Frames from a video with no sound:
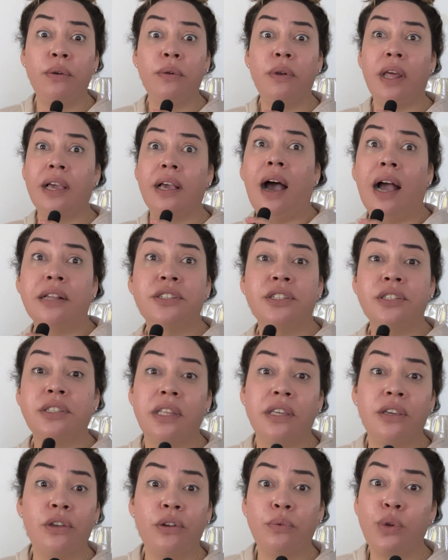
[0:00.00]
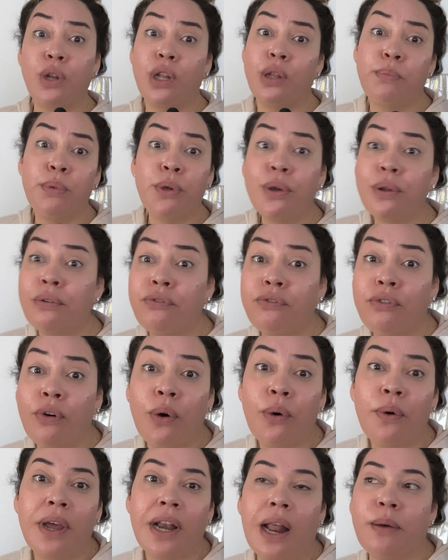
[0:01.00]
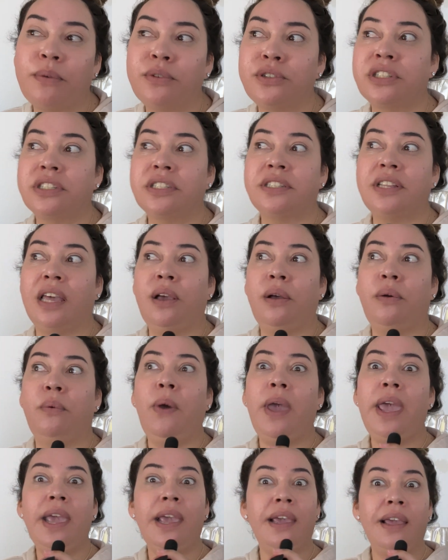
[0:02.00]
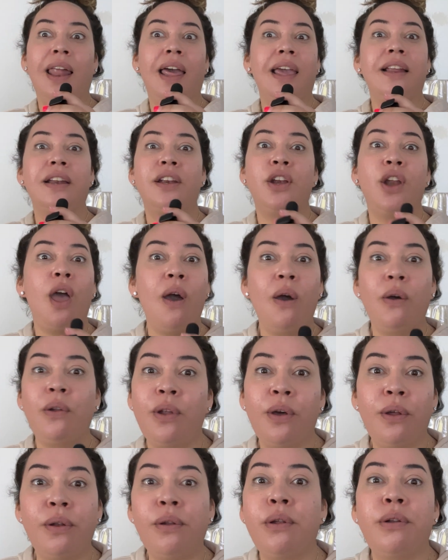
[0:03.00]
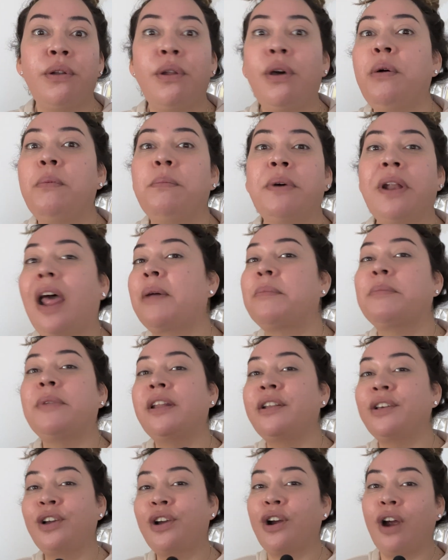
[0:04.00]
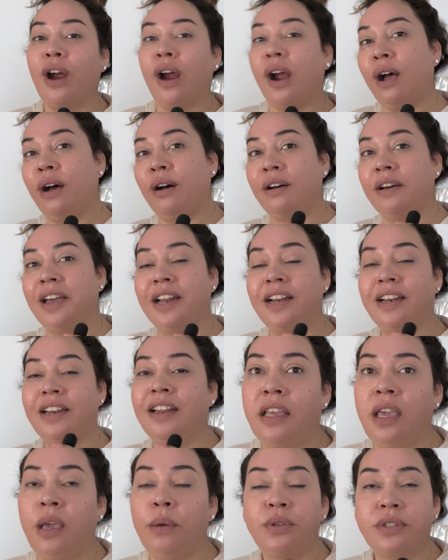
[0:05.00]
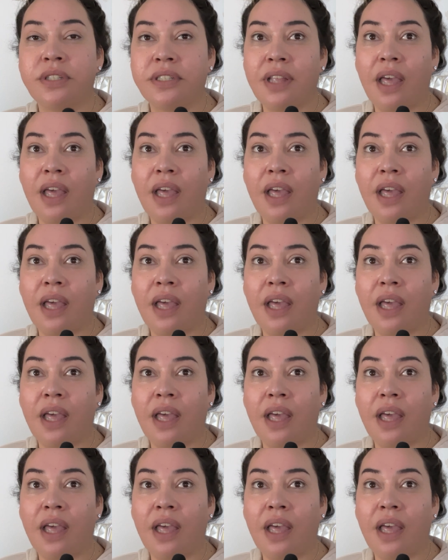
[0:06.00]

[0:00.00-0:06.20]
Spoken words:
Like, I just think you're really beautiful. And I was just like, wait, like, no, no, no, no, but I'm not a girl. And he was